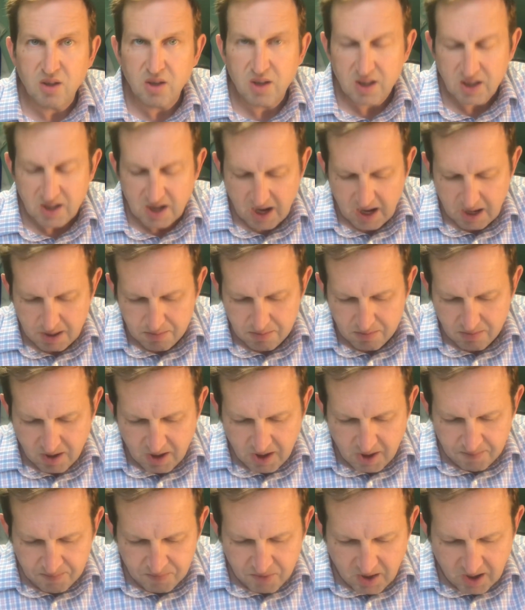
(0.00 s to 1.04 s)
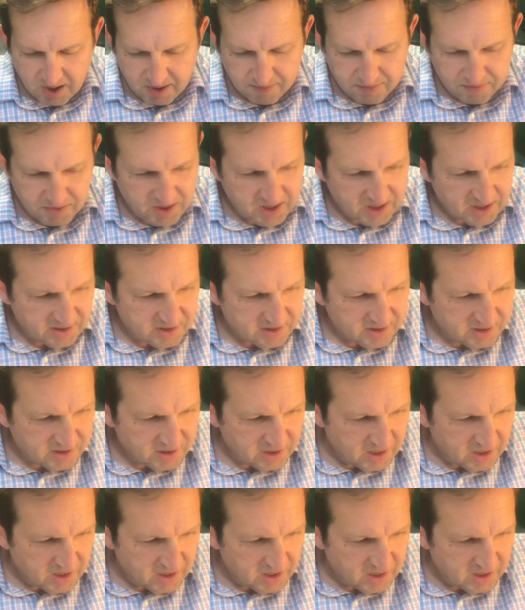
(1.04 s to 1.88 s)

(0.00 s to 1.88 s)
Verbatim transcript: the time of its